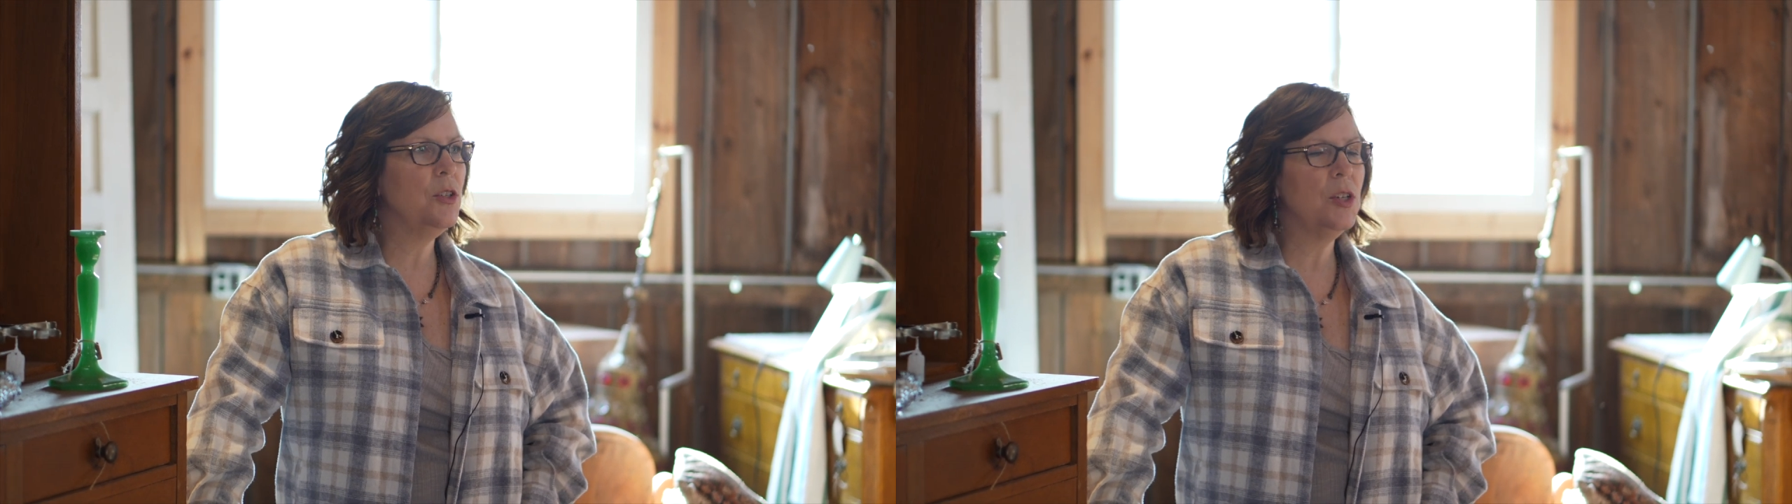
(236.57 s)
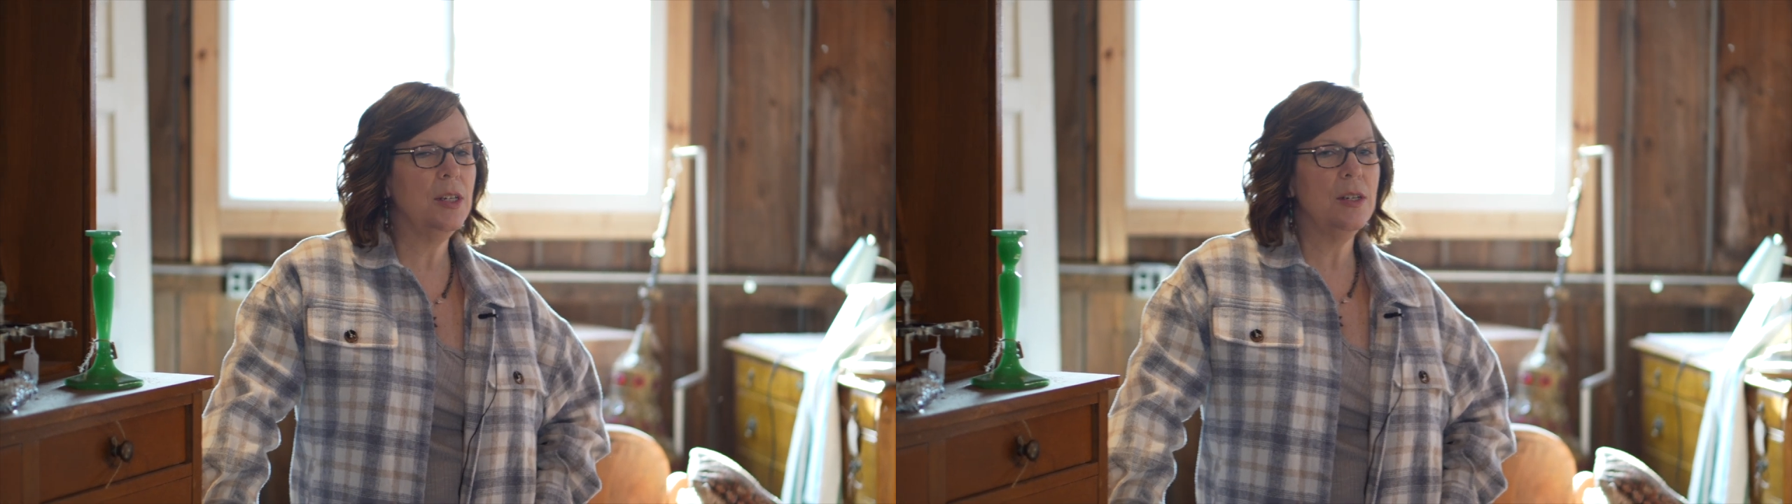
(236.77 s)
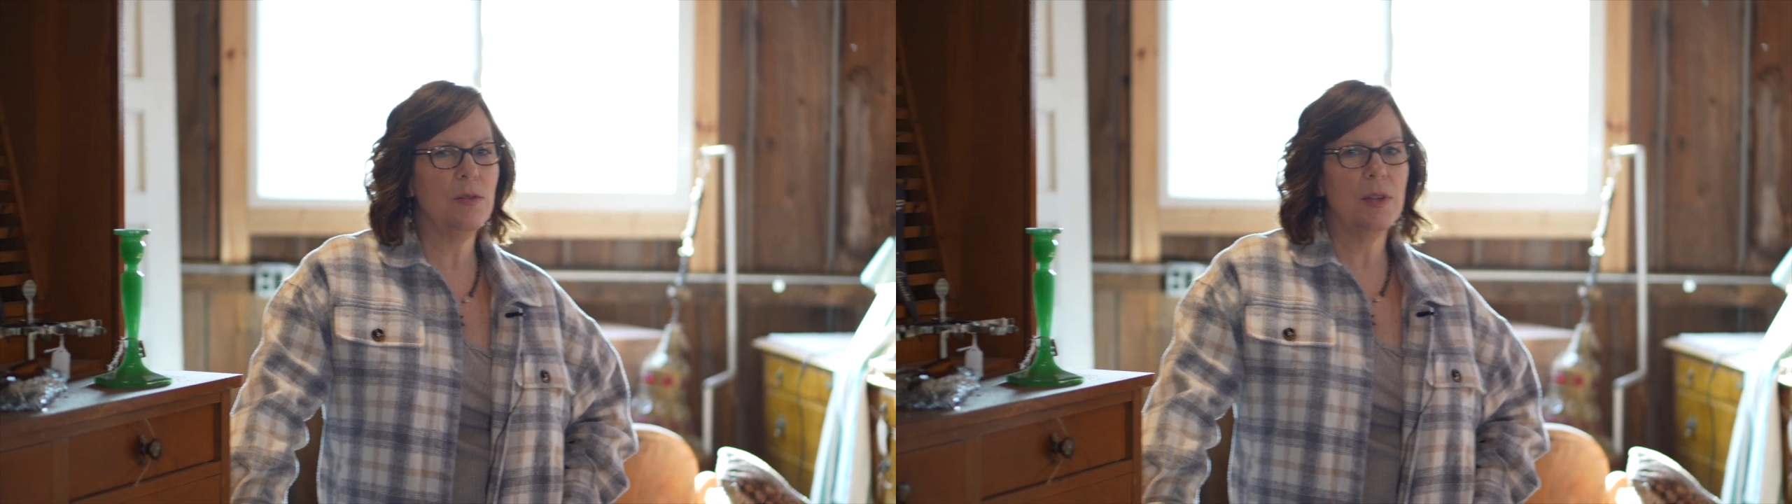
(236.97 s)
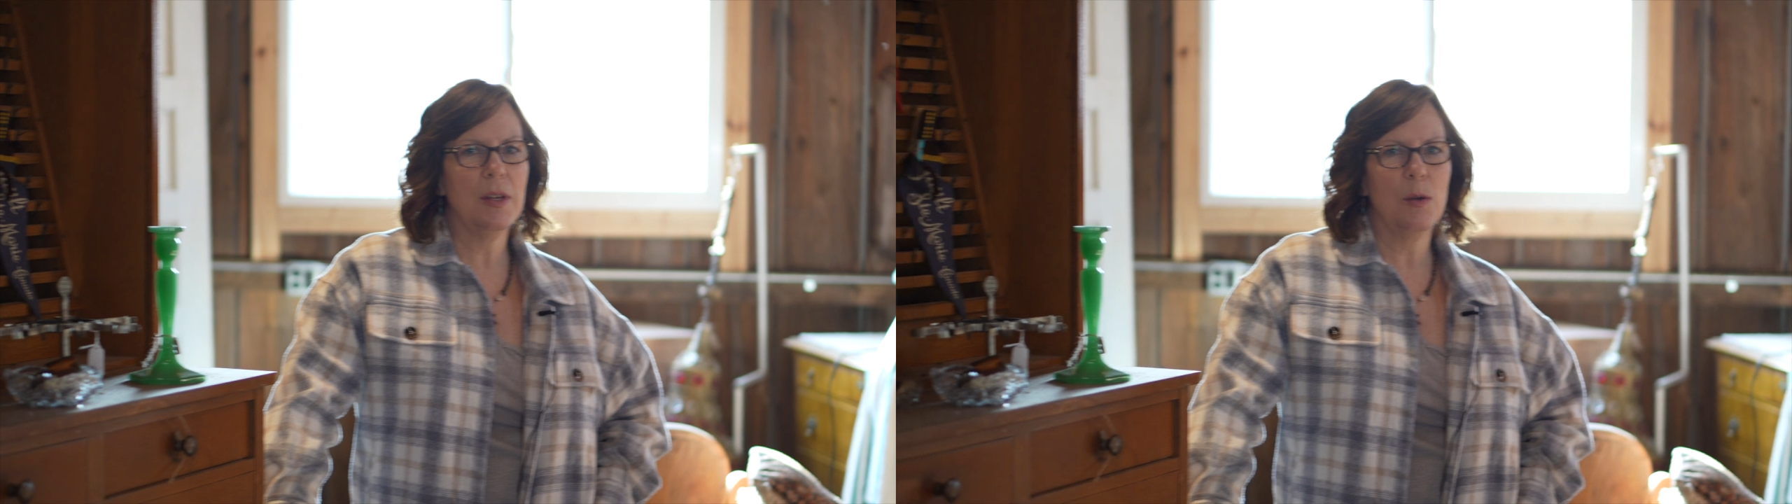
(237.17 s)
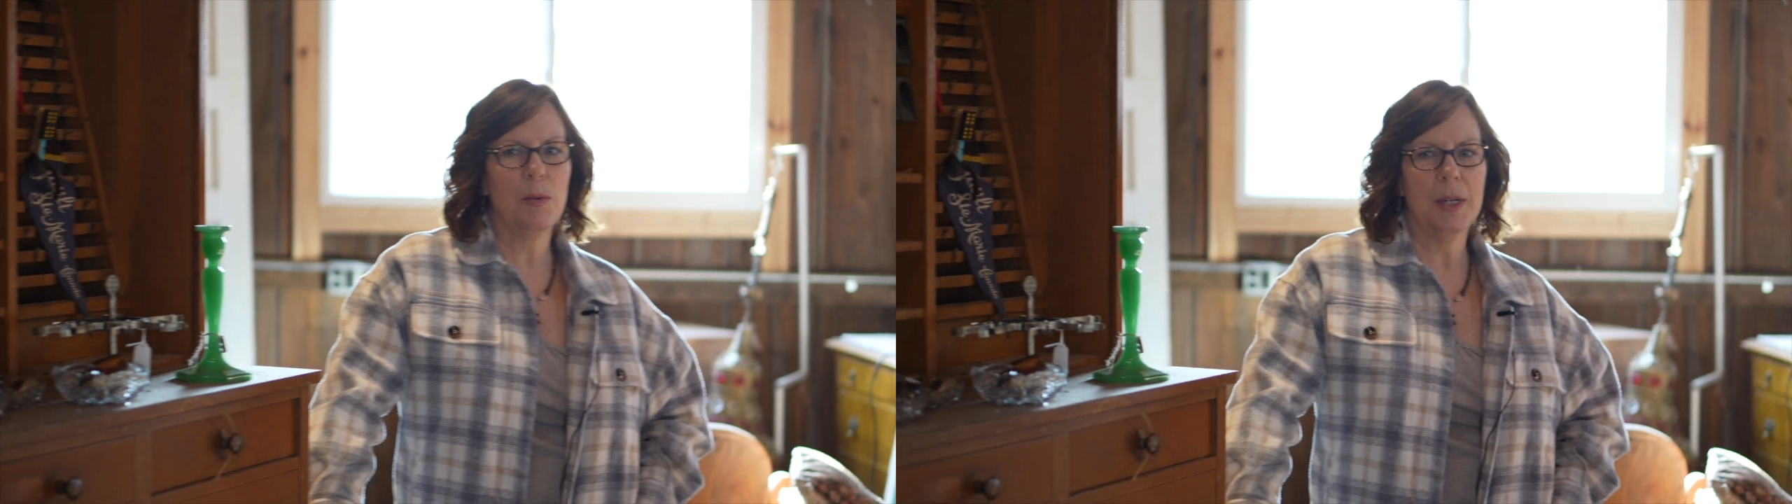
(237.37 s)
change
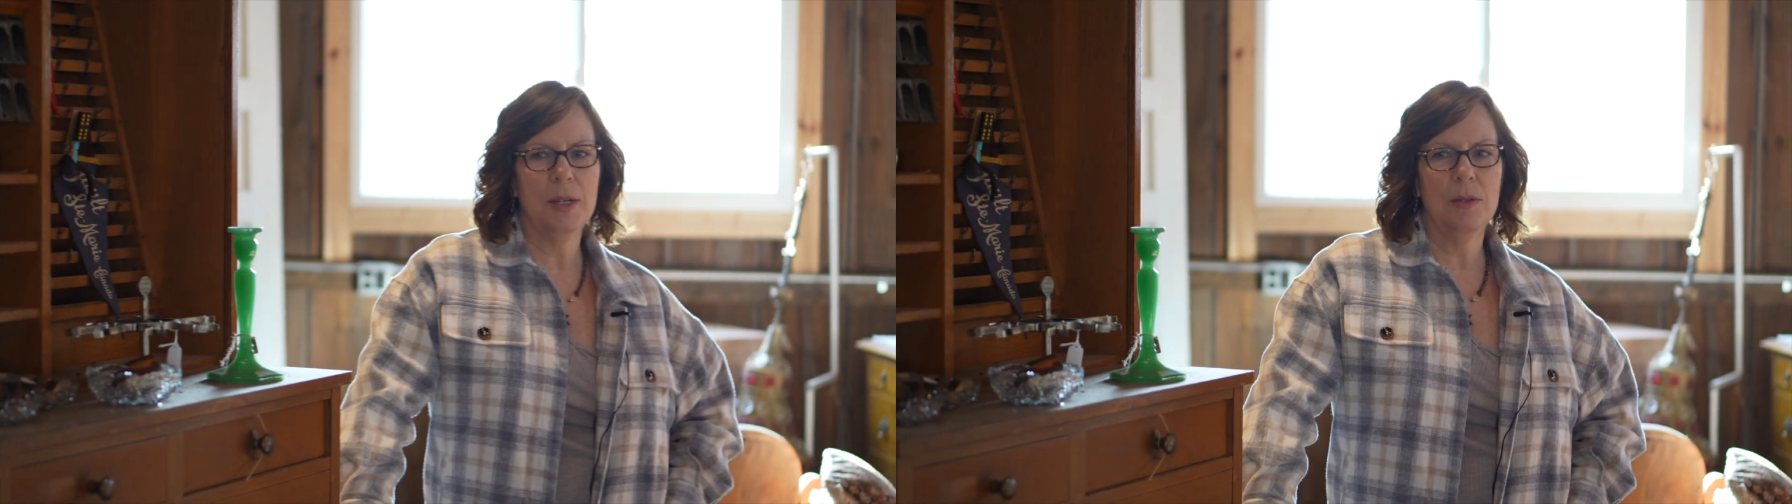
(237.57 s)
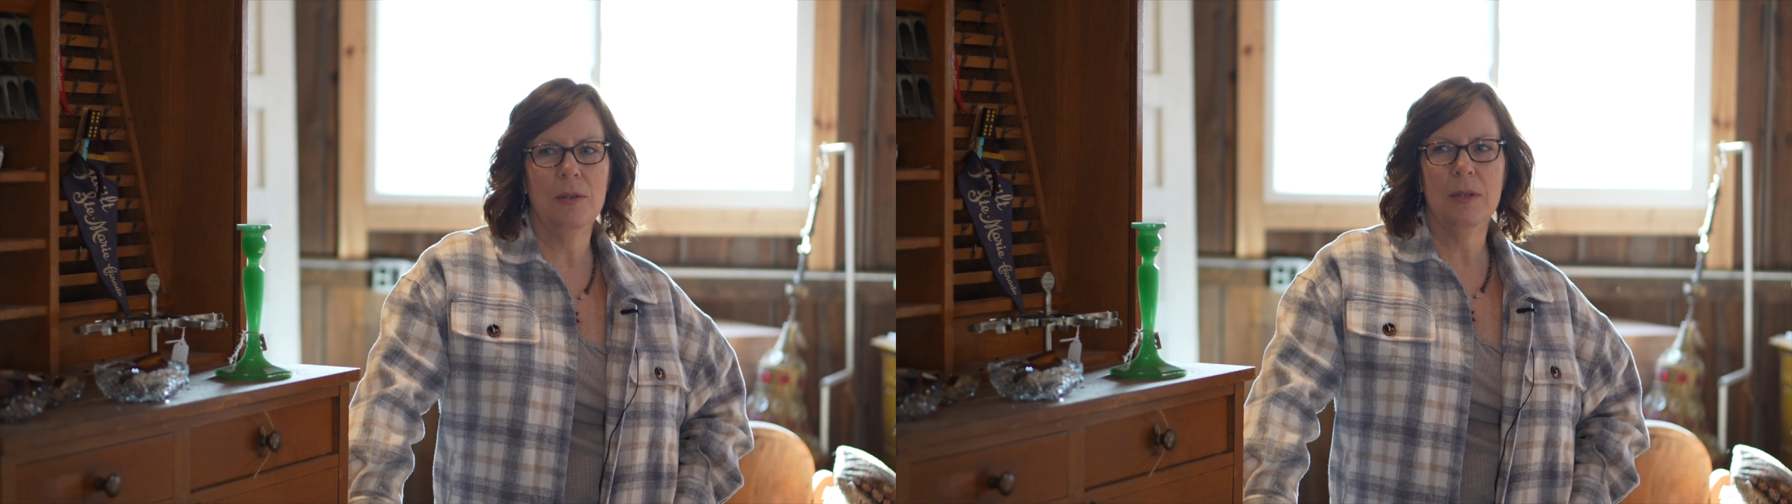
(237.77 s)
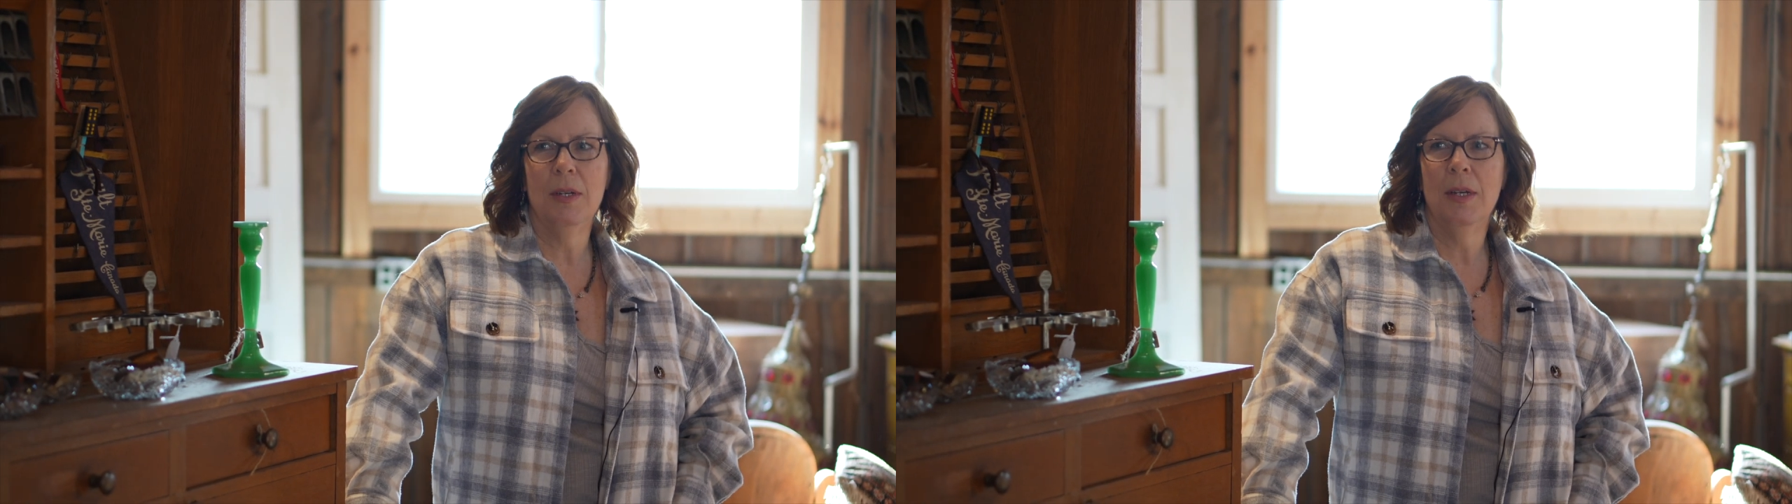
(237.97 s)
everything around.